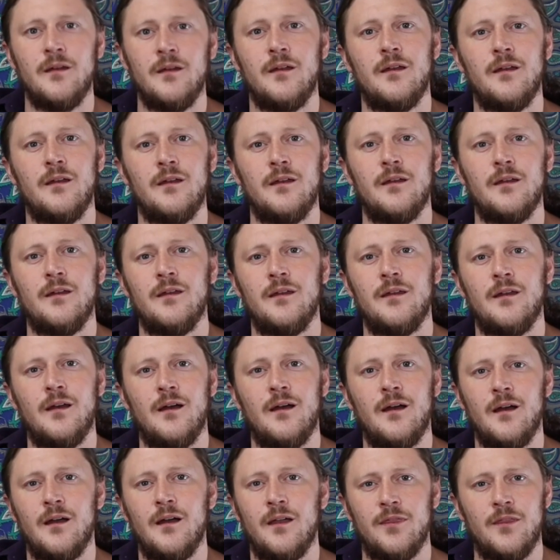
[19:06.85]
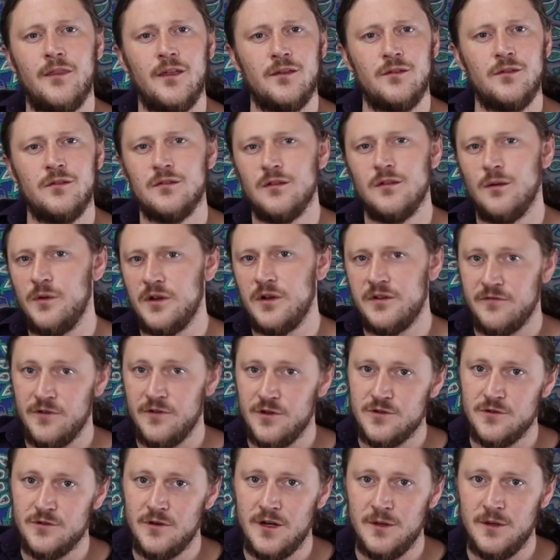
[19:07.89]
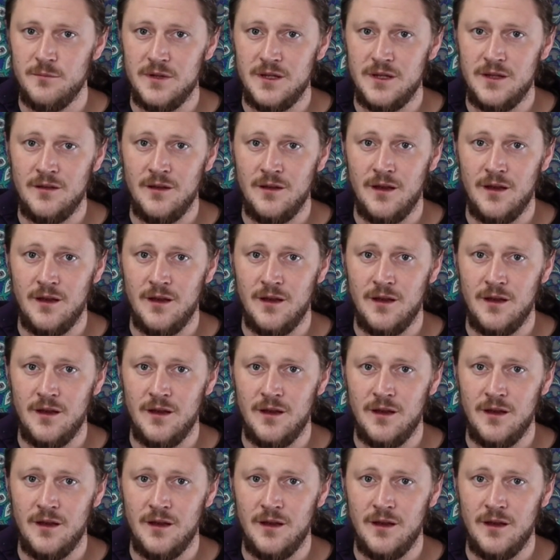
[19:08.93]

and thank you so much for joining me.